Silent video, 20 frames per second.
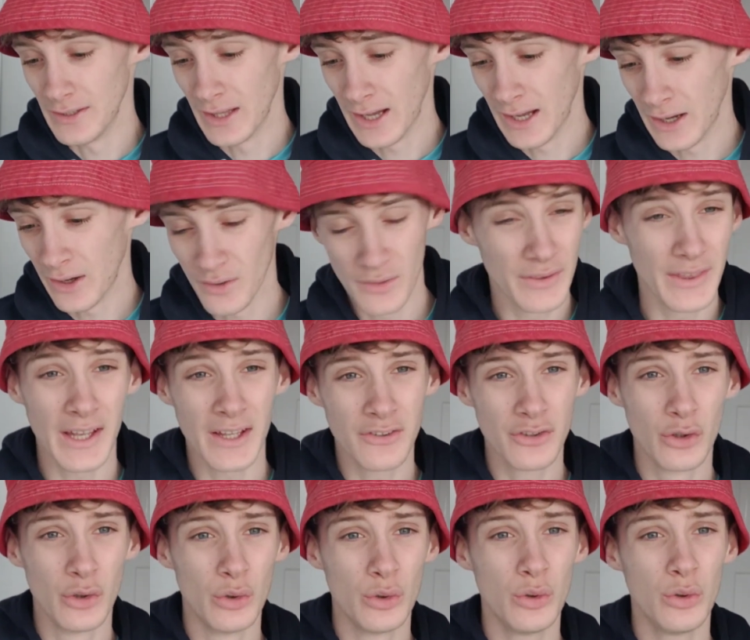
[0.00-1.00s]
Now,
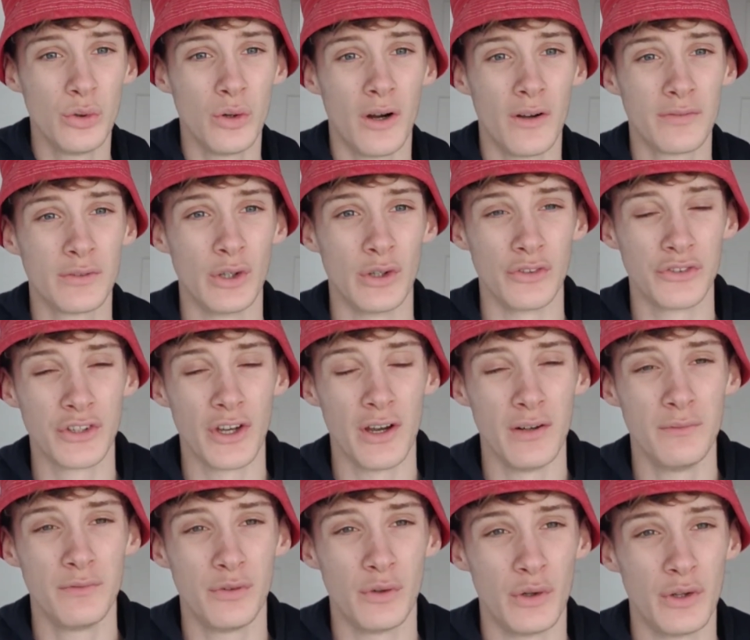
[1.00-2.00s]
that is all I've got
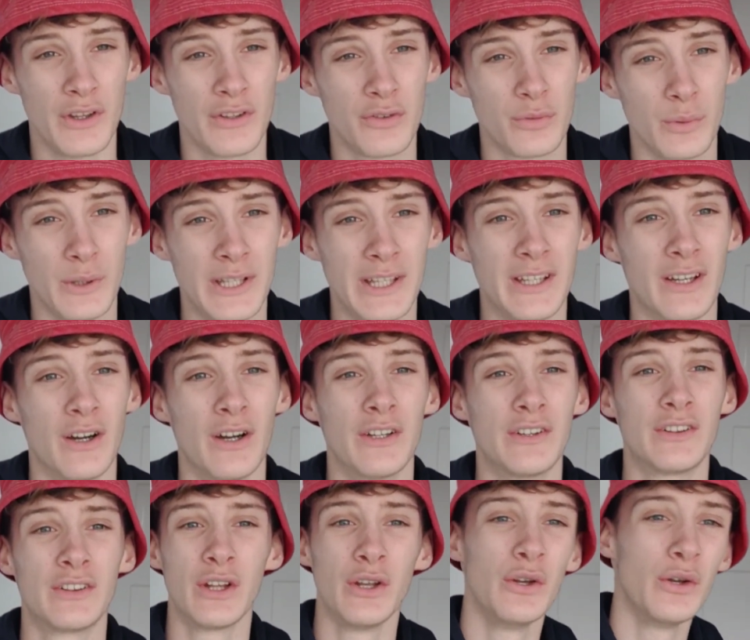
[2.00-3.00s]
time for this week.
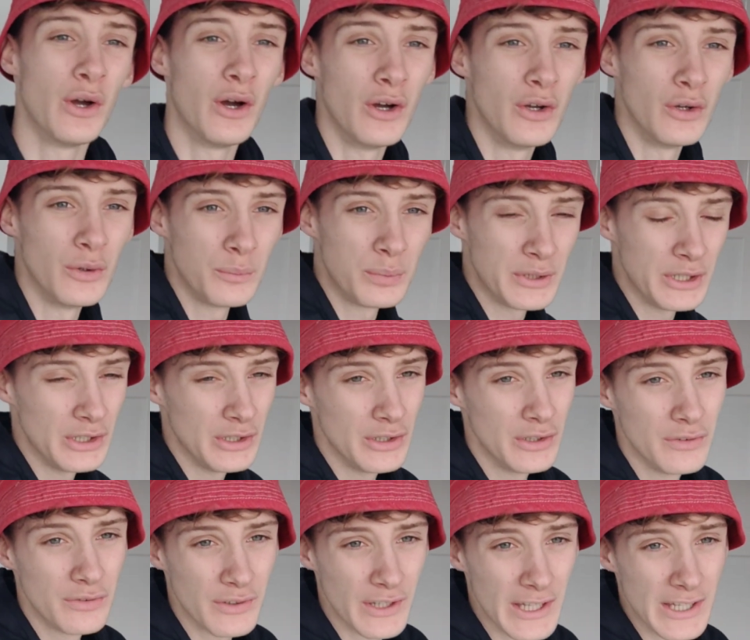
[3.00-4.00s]
I do hope
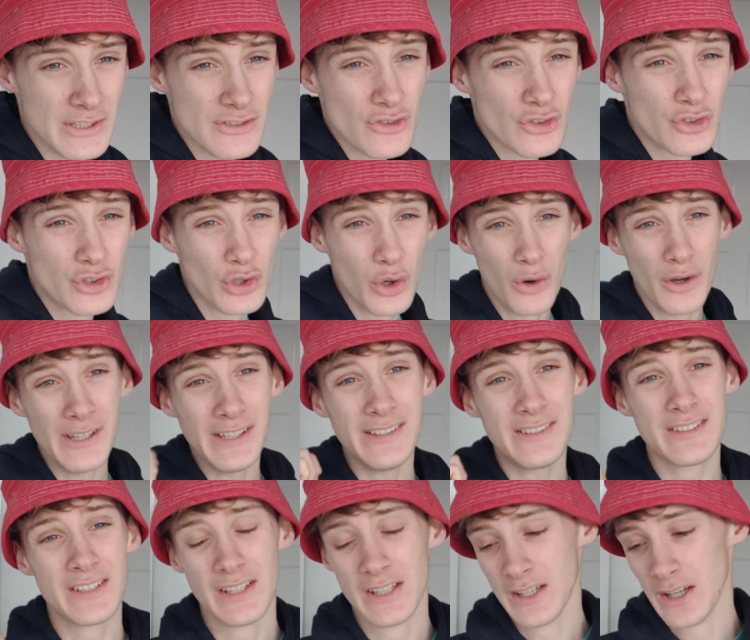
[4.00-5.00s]
you've
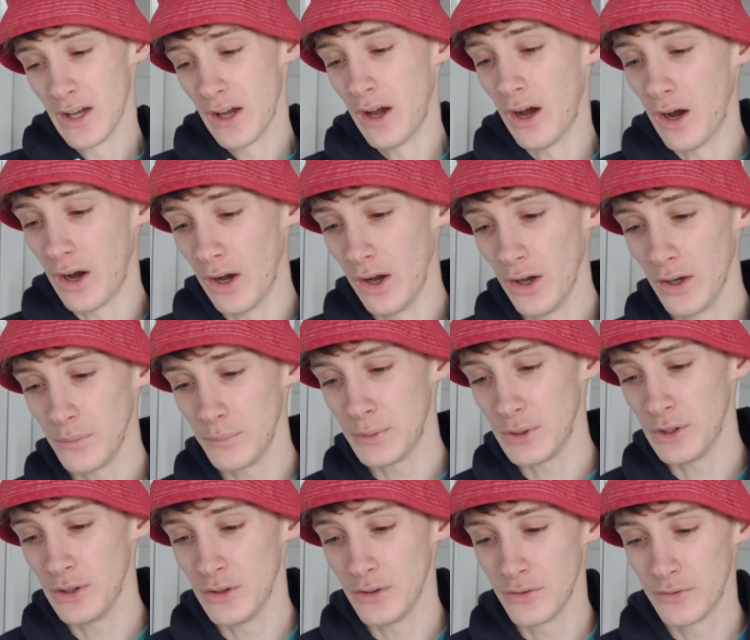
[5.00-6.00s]
enjoyed. I
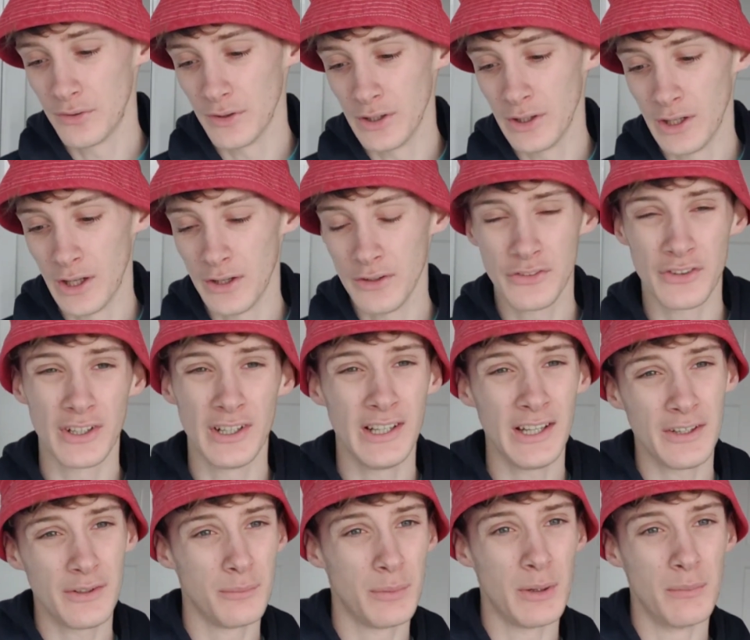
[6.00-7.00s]
hope you've learned
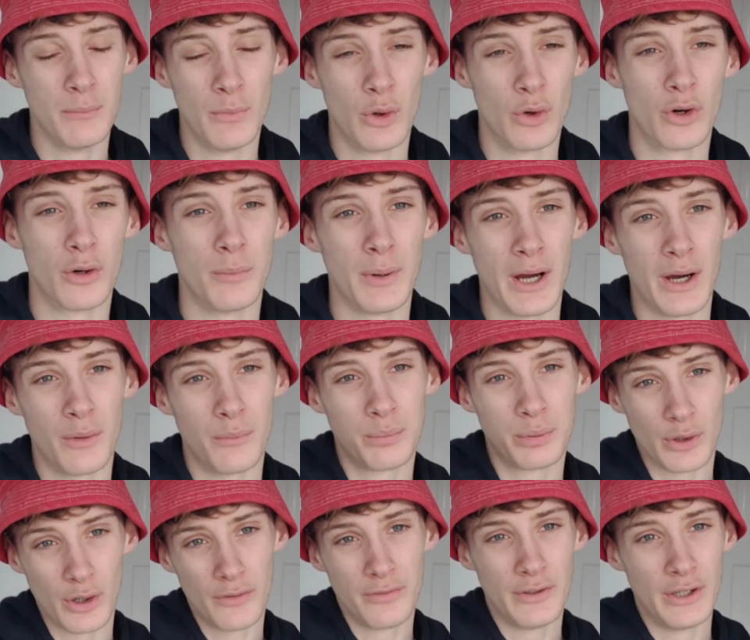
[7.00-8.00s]
a little bit more
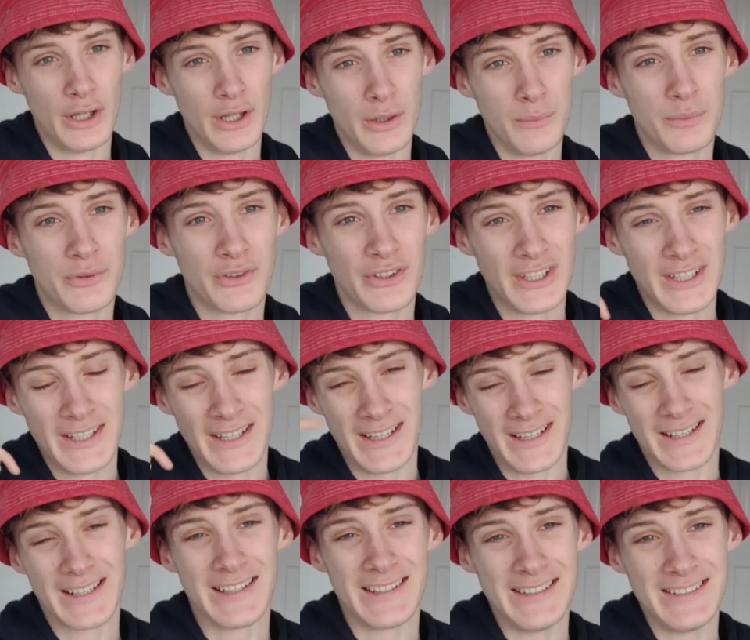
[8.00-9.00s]
about Proverbs,
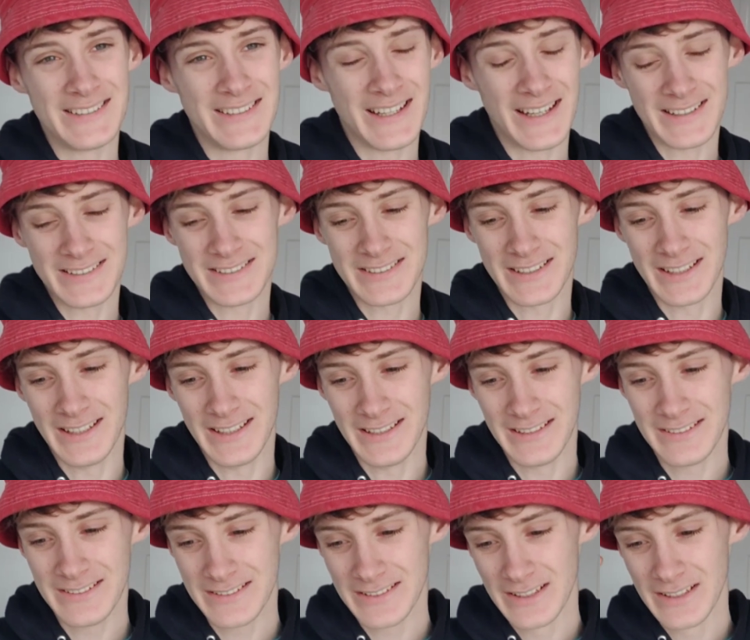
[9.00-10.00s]

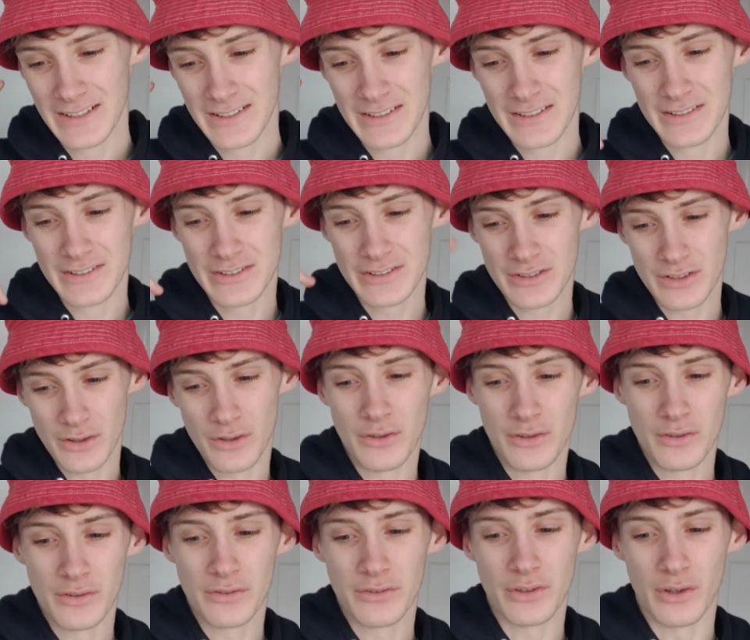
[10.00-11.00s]
Ecclesiastes,
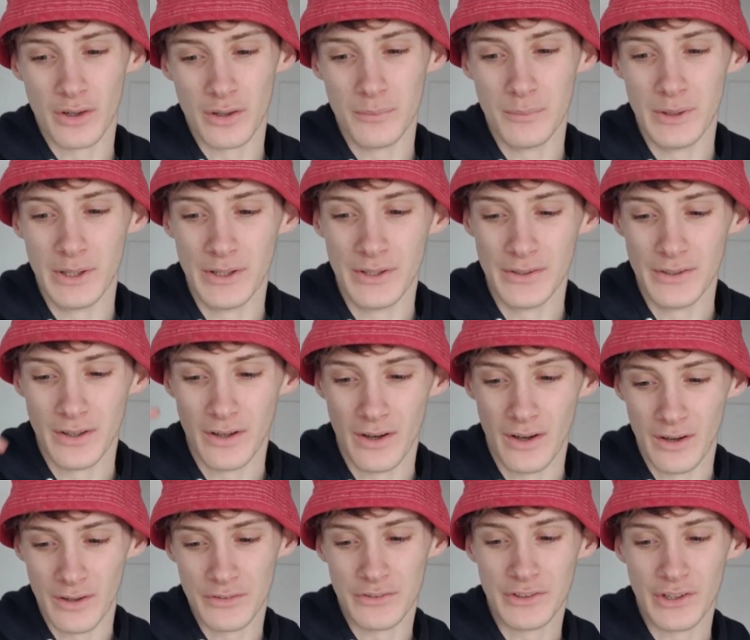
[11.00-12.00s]
Song of
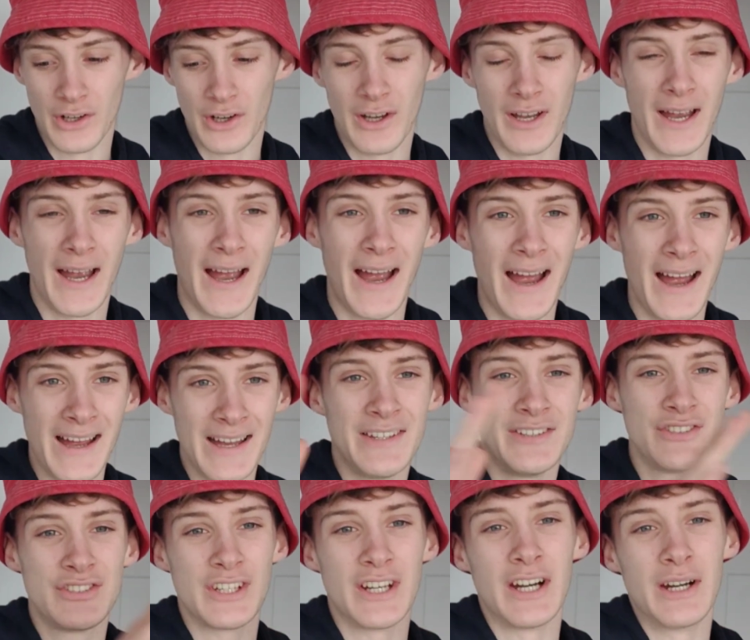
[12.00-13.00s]
Solomon, Isaiah
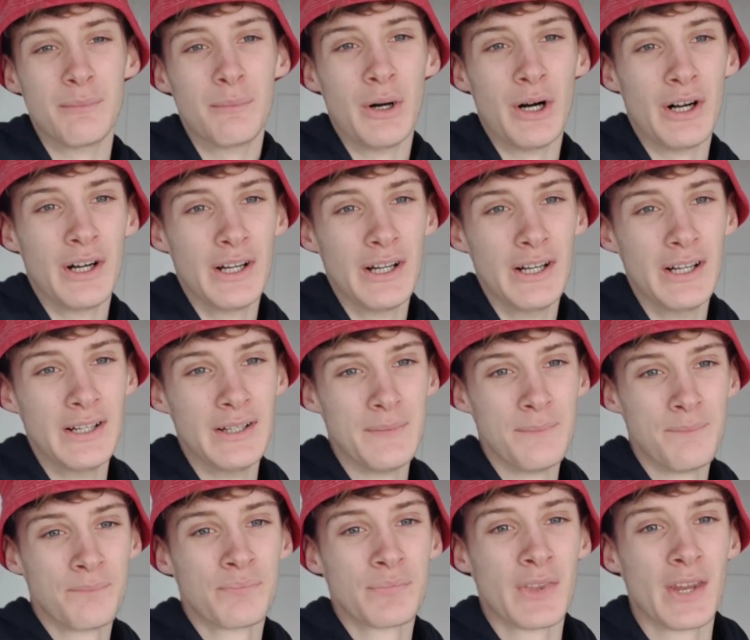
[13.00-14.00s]
and Jeremiah.